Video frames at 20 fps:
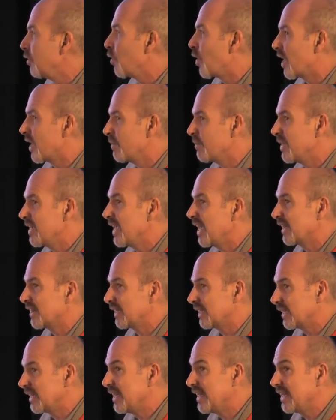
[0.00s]
you want to be at the
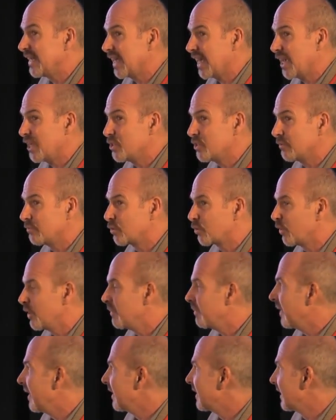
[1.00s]
leading edge of
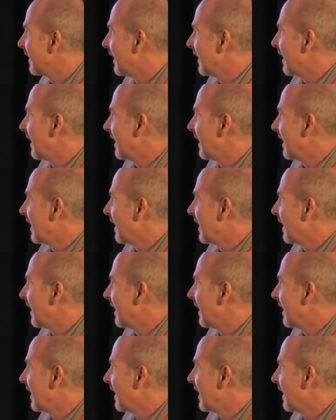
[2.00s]
treatment,